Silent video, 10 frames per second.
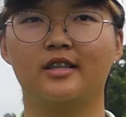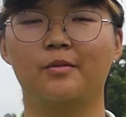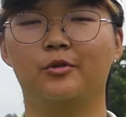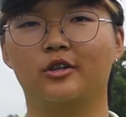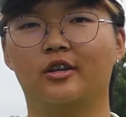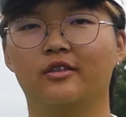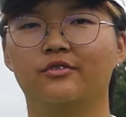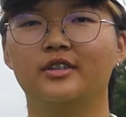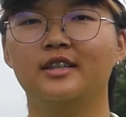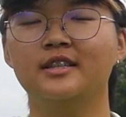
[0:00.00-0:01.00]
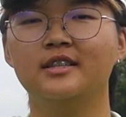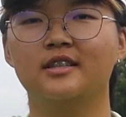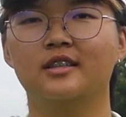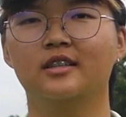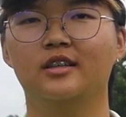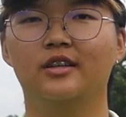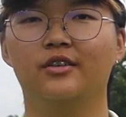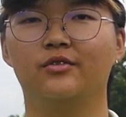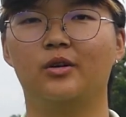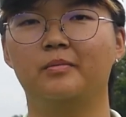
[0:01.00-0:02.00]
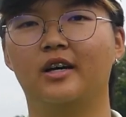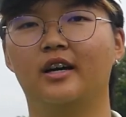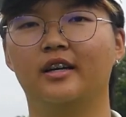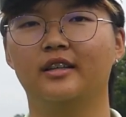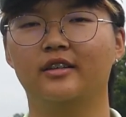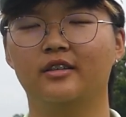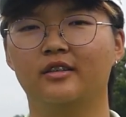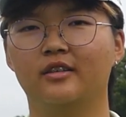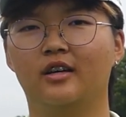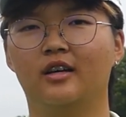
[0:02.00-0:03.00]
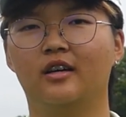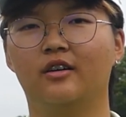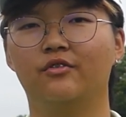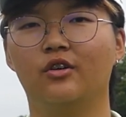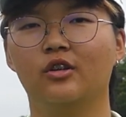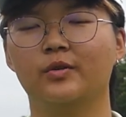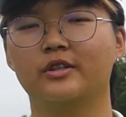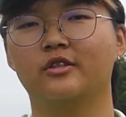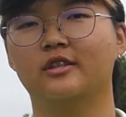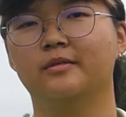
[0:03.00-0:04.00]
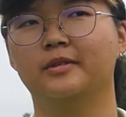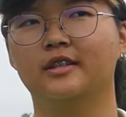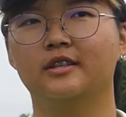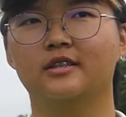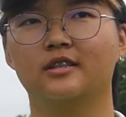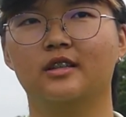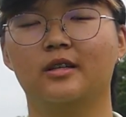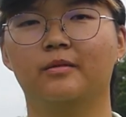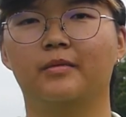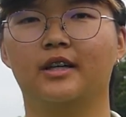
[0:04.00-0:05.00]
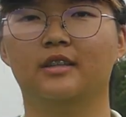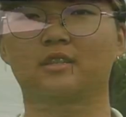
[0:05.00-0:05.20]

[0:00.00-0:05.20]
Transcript: get more confidence for my uh, following tournaments in my